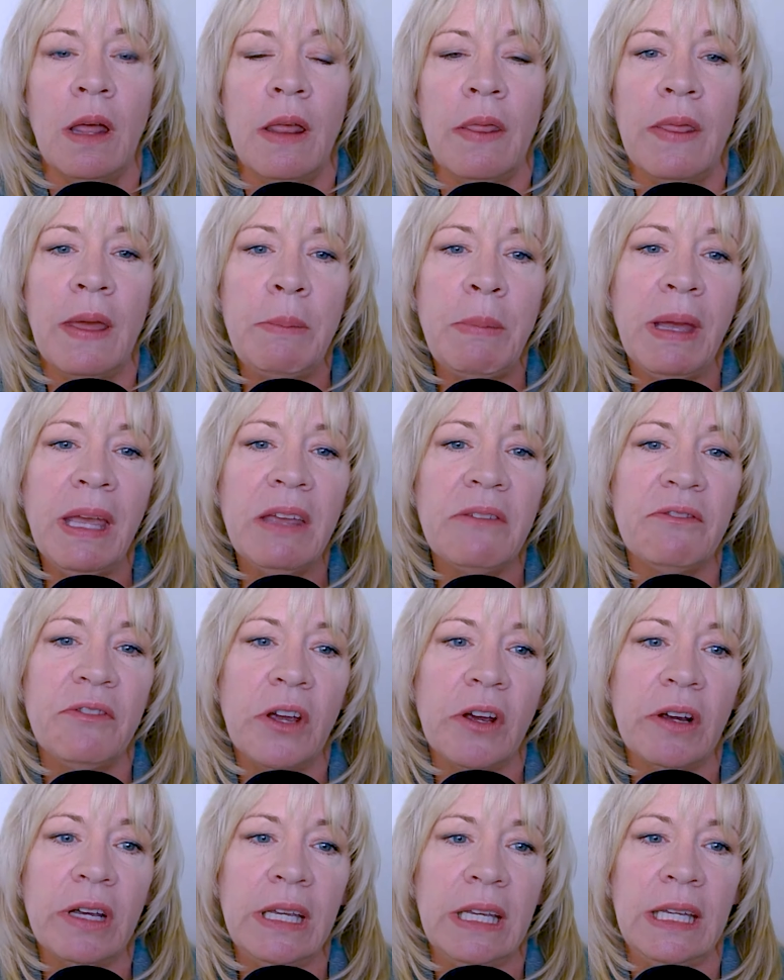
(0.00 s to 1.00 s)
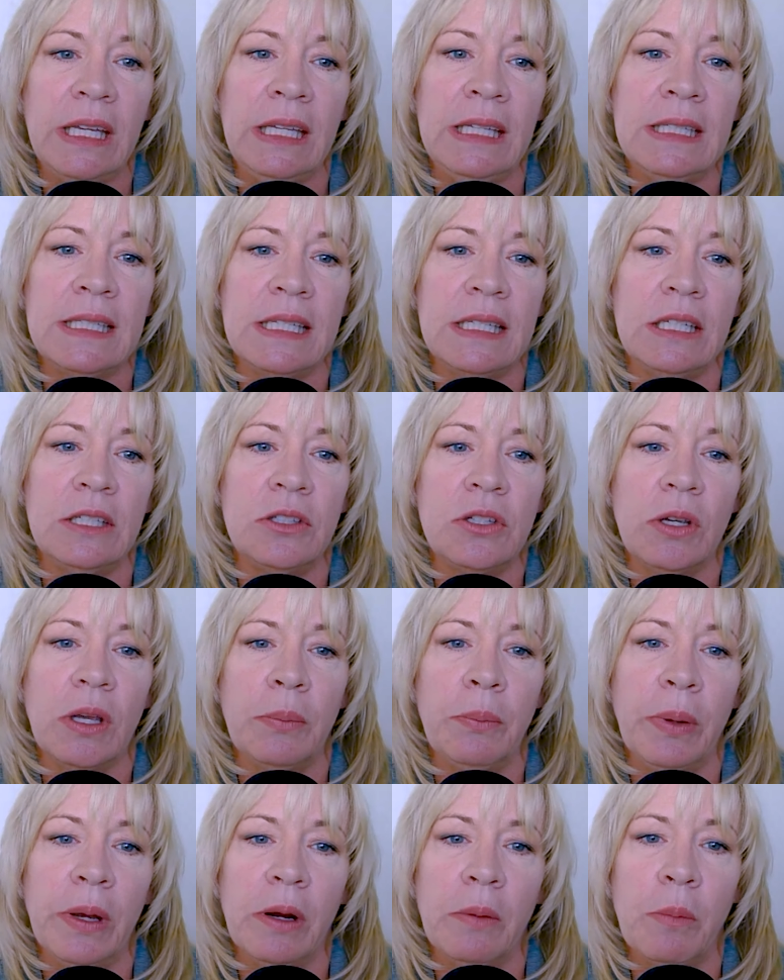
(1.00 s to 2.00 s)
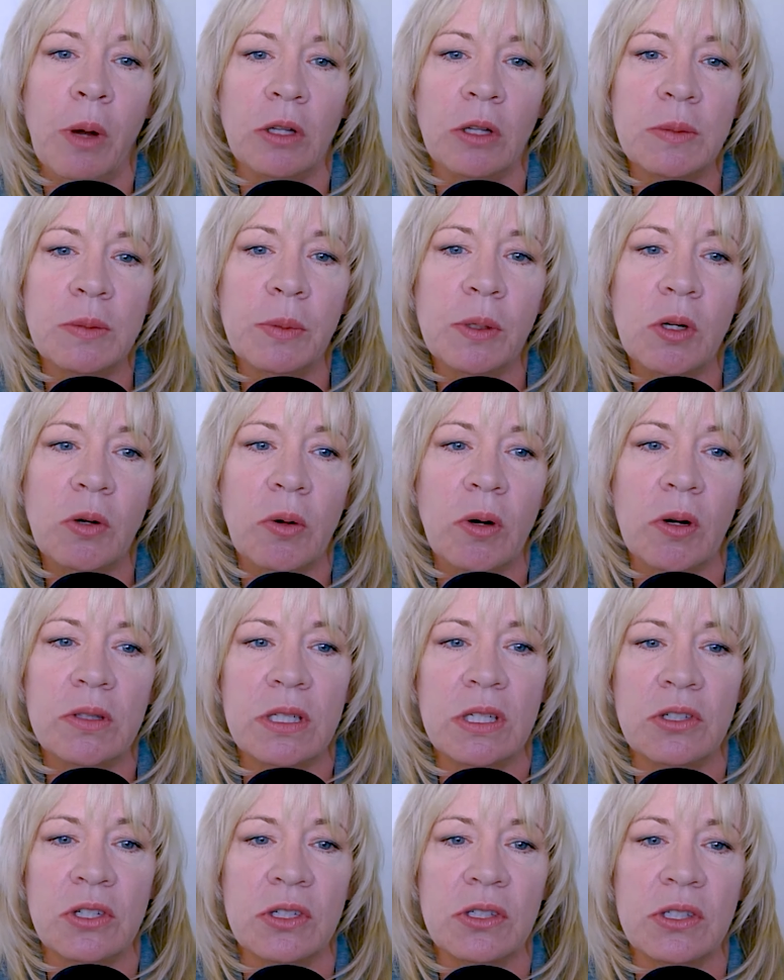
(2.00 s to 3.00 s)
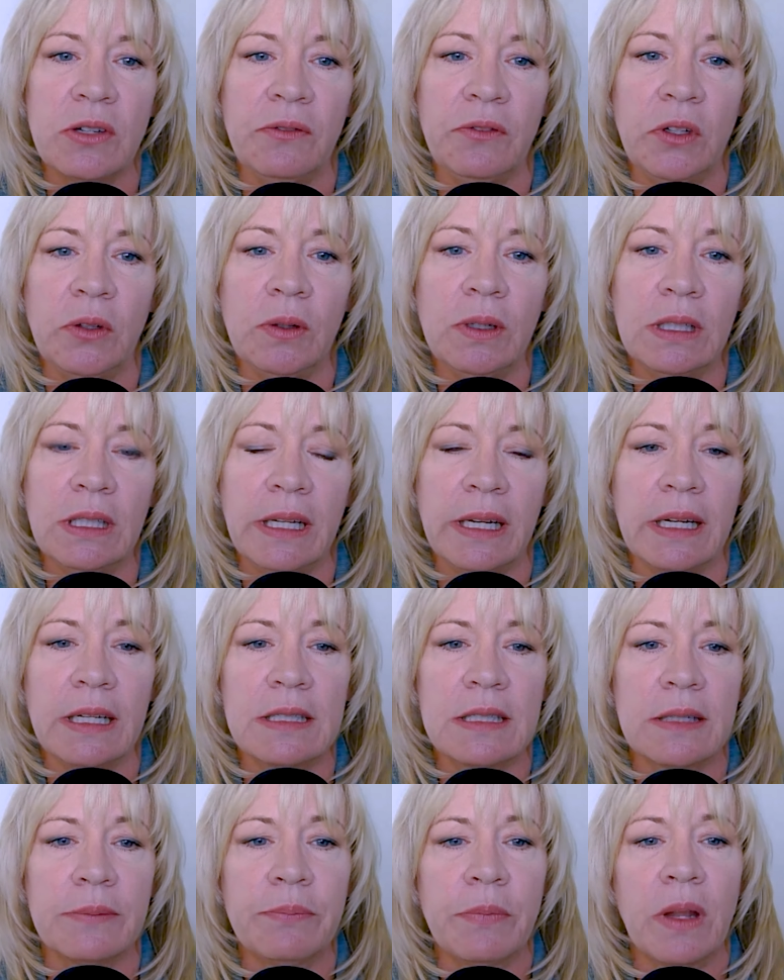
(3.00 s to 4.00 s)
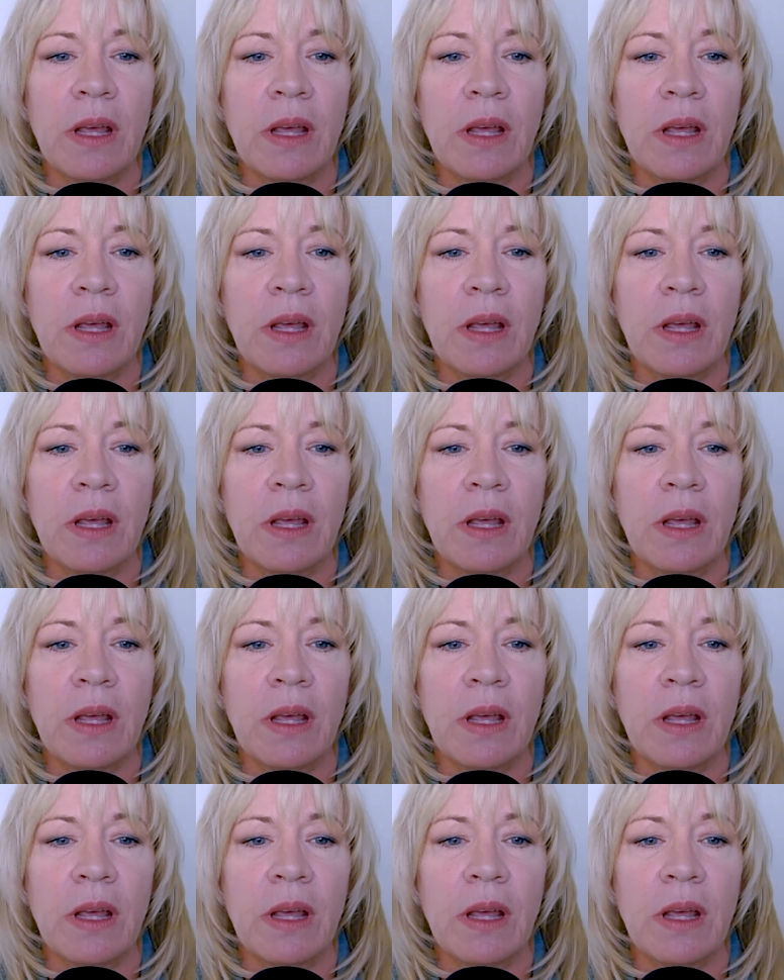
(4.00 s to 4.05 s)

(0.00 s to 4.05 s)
They make it very easy to compare multiple quotes in just a few clicks.